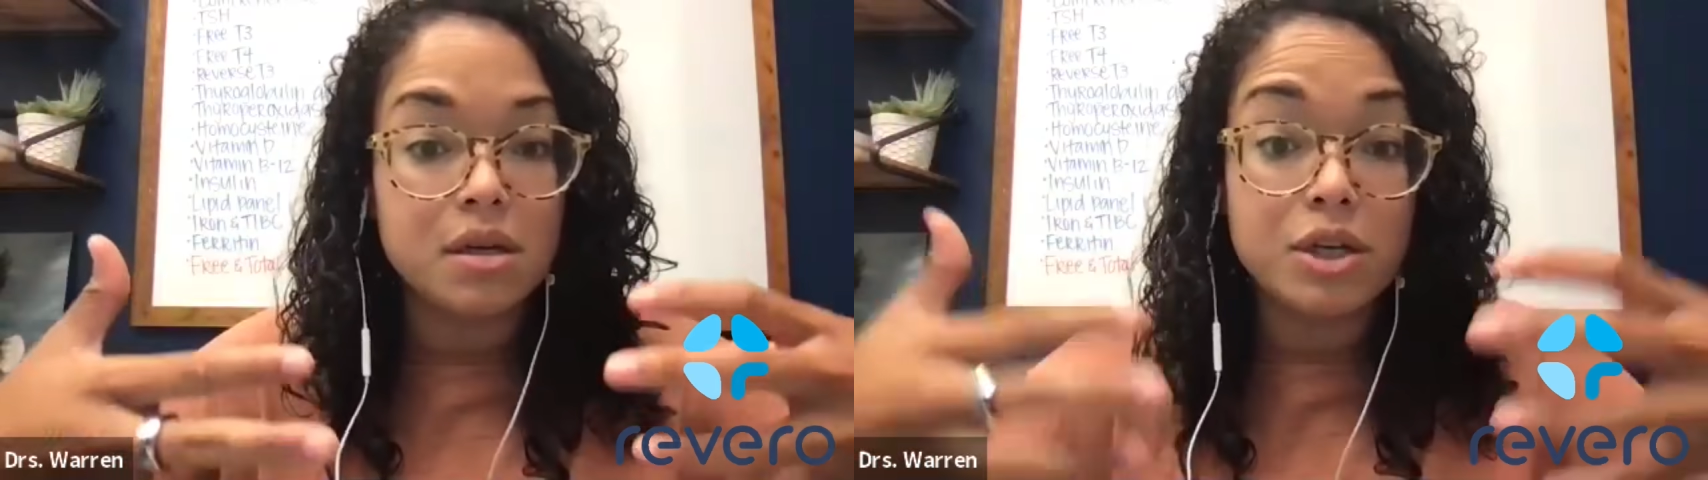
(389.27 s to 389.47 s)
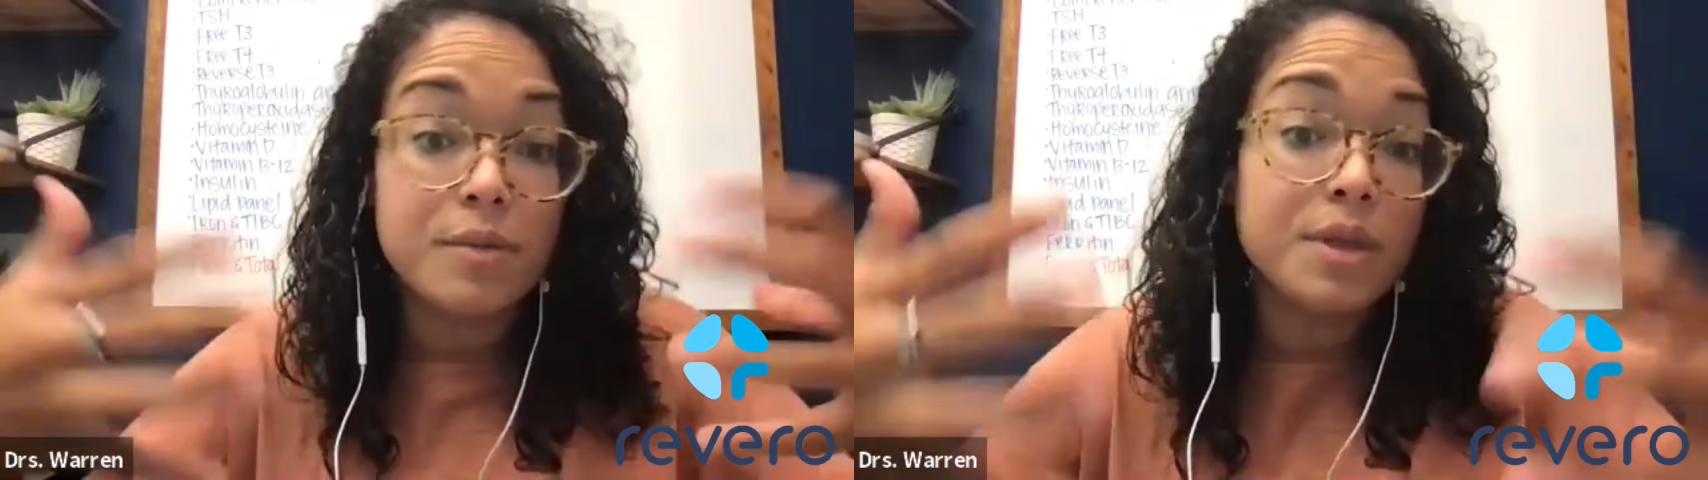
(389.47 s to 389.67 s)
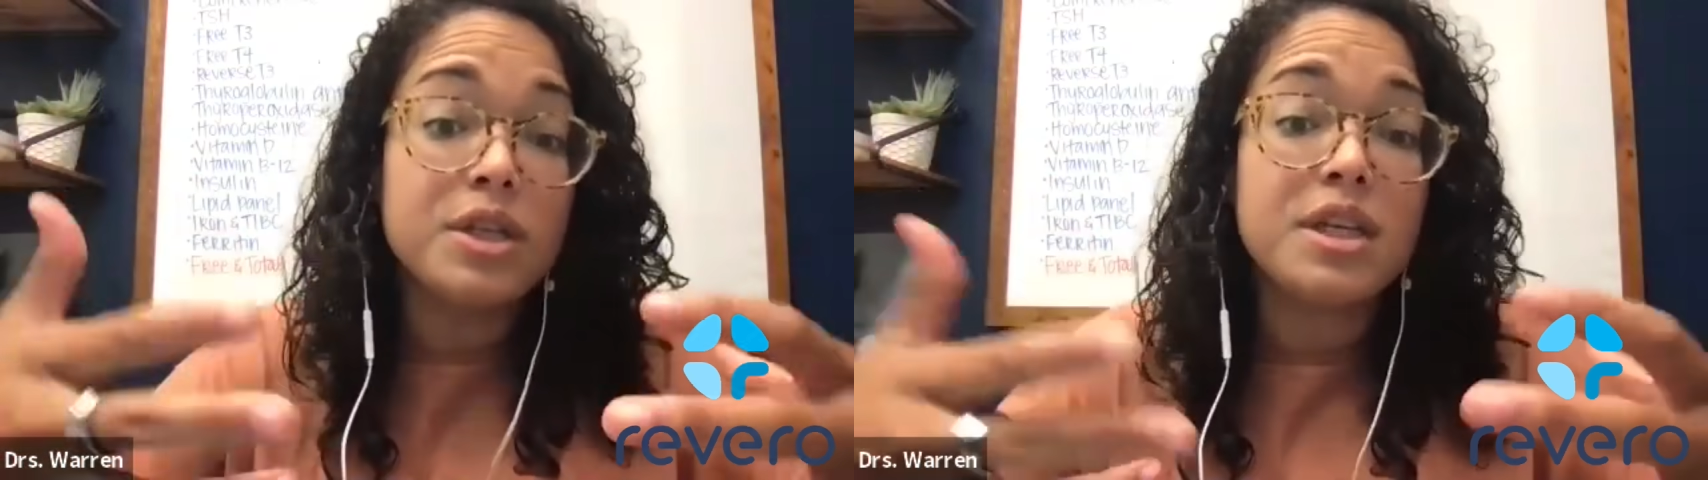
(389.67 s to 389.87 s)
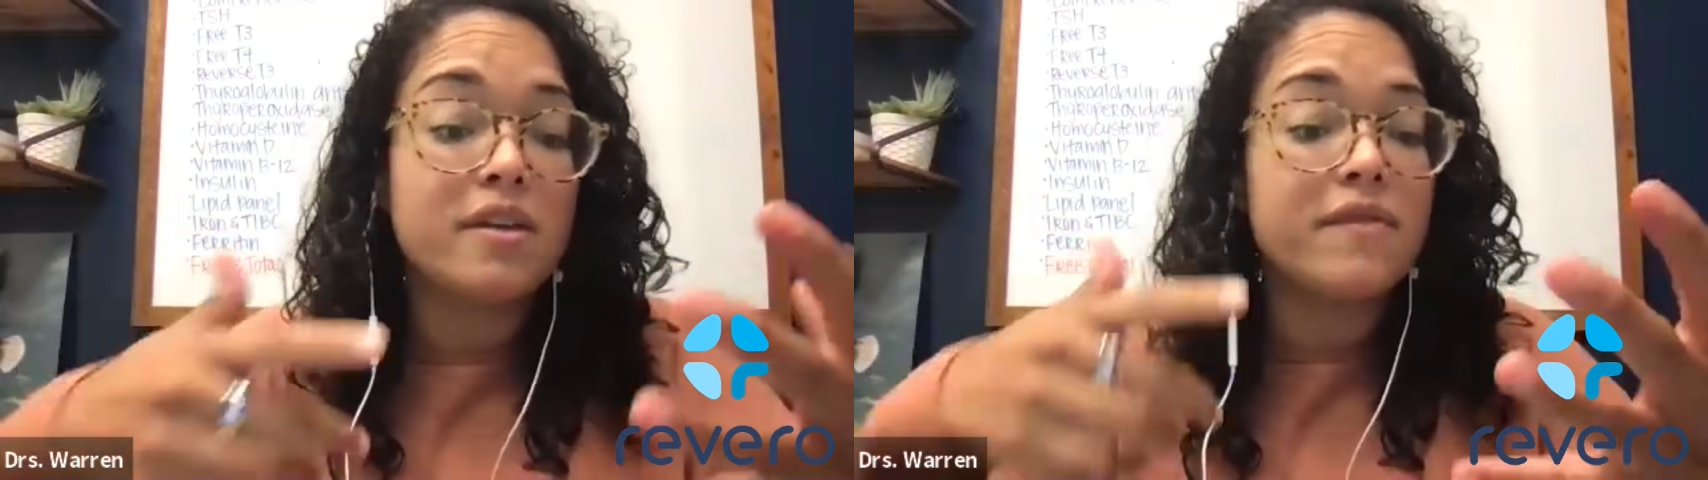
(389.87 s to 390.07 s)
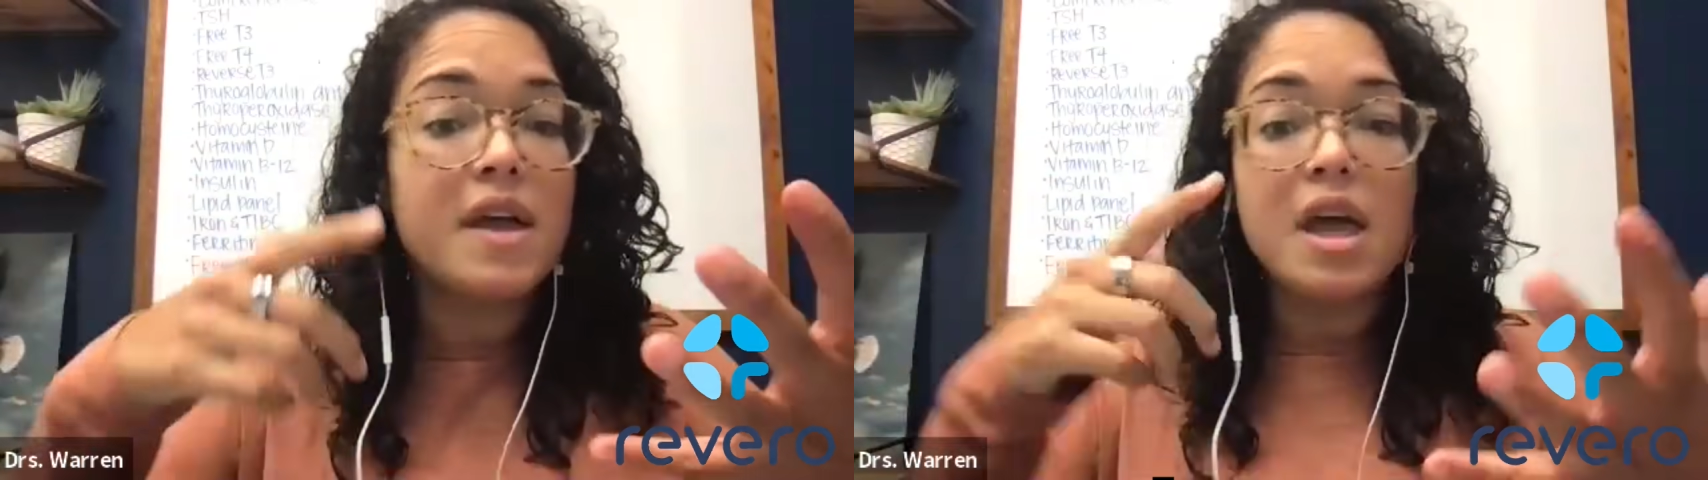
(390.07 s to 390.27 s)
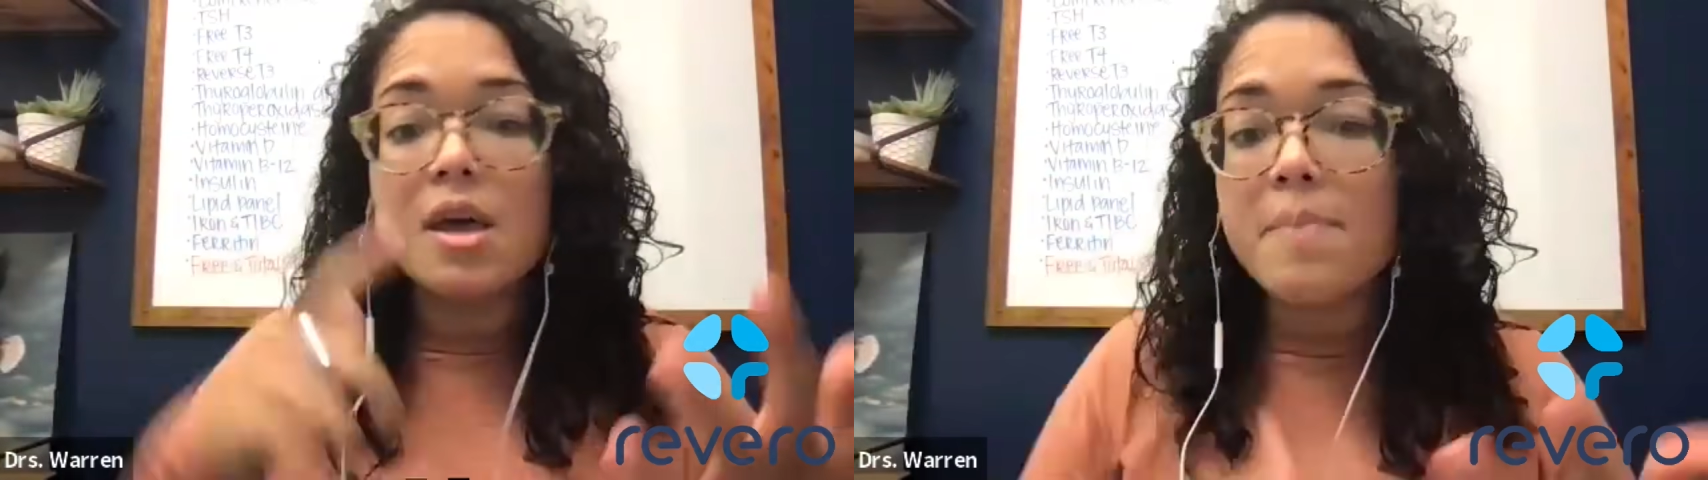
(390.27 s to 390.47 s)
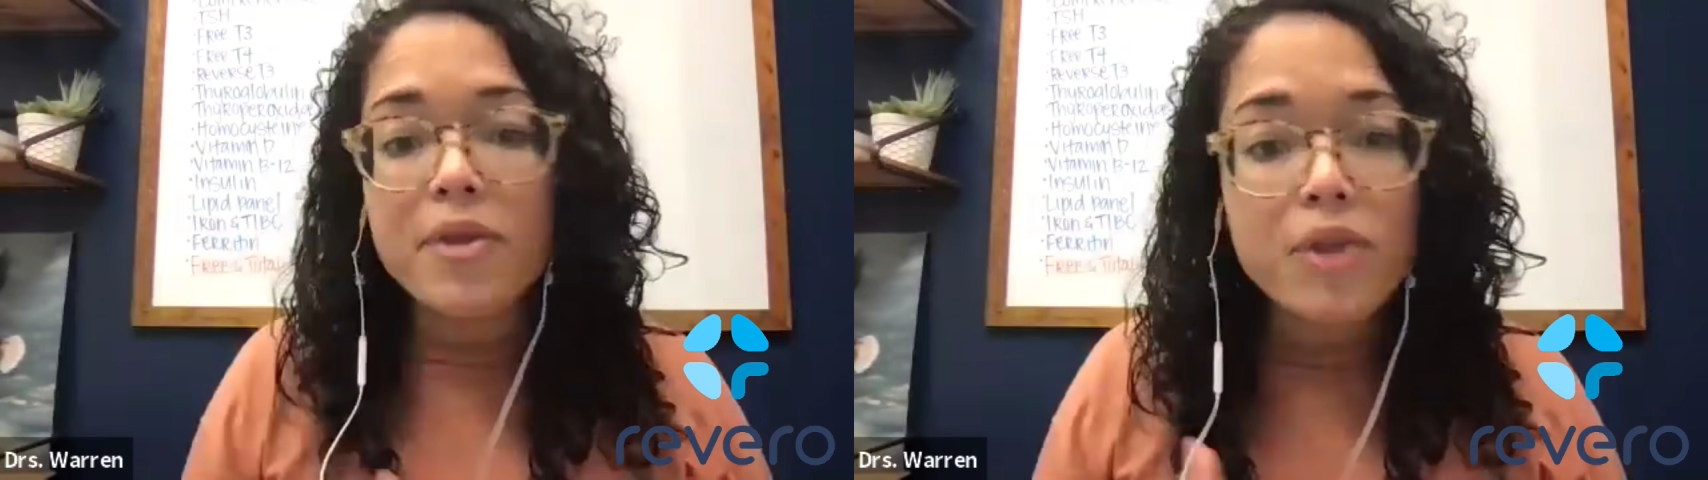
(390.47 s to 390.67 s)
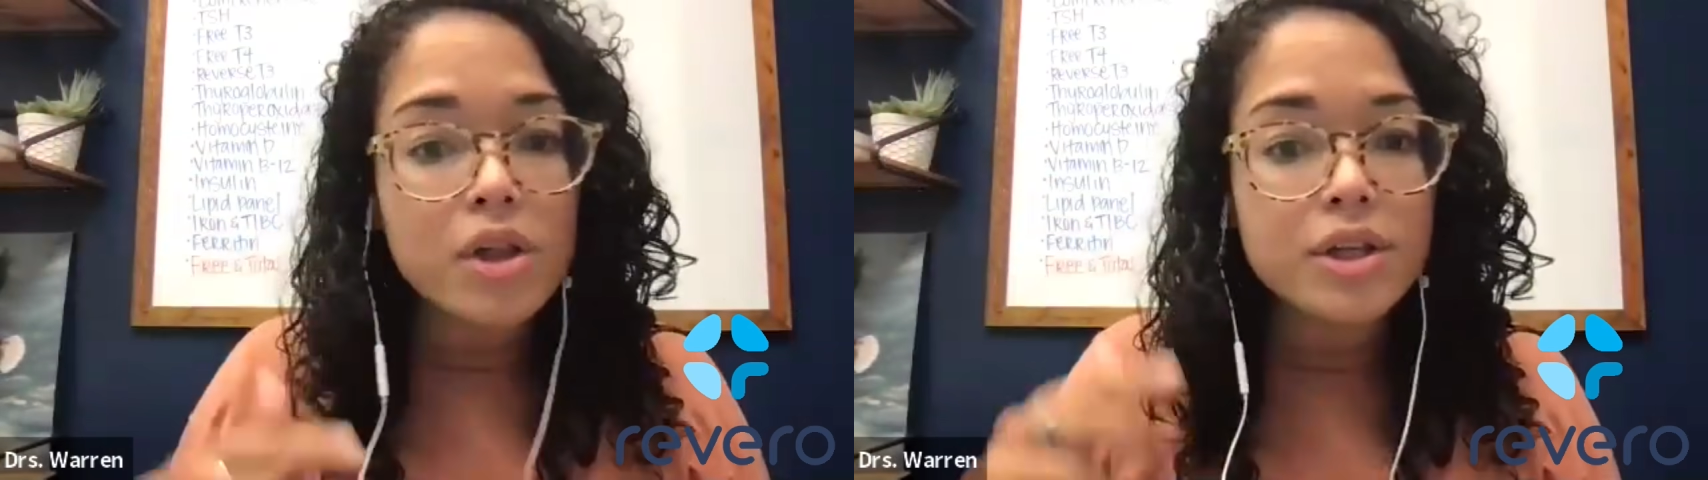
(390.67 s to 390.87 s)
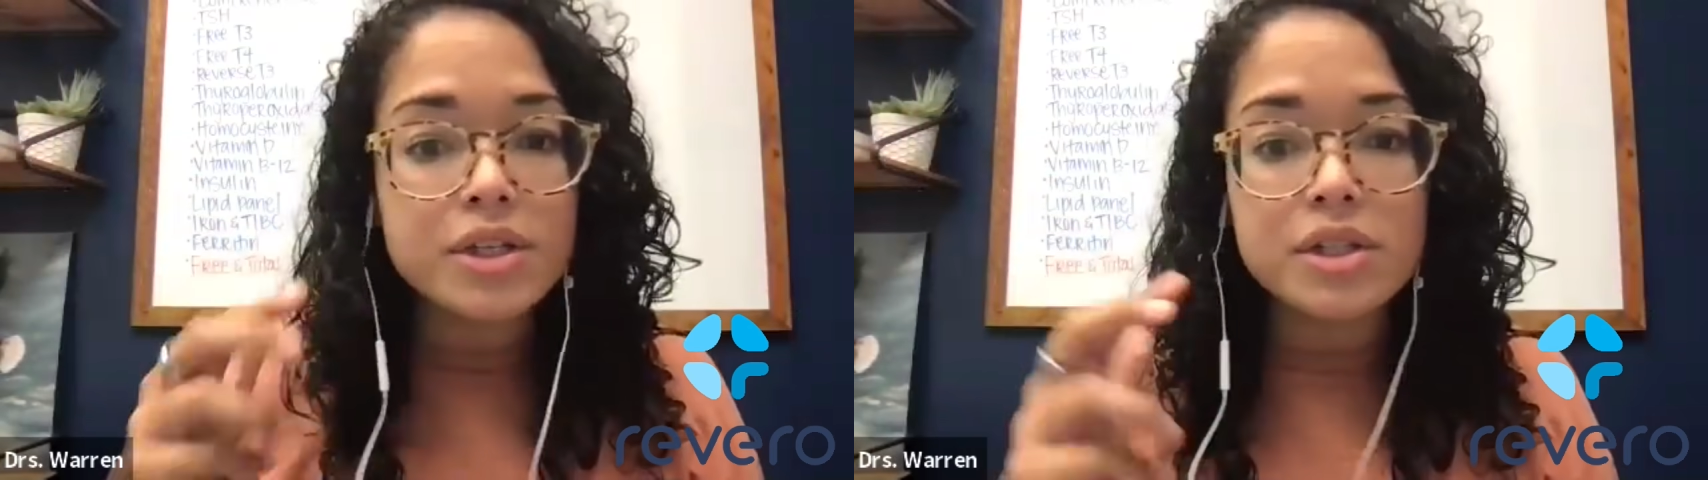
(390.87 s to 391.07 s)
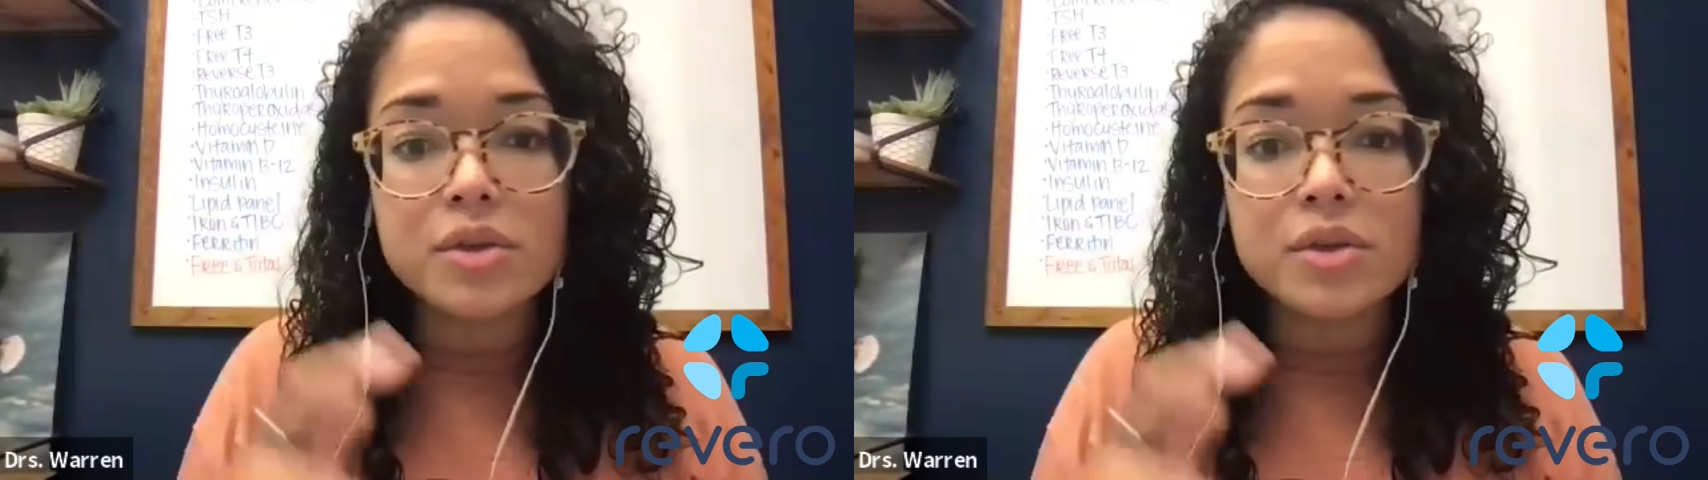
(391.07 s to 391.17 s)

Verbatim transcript: community of pathologists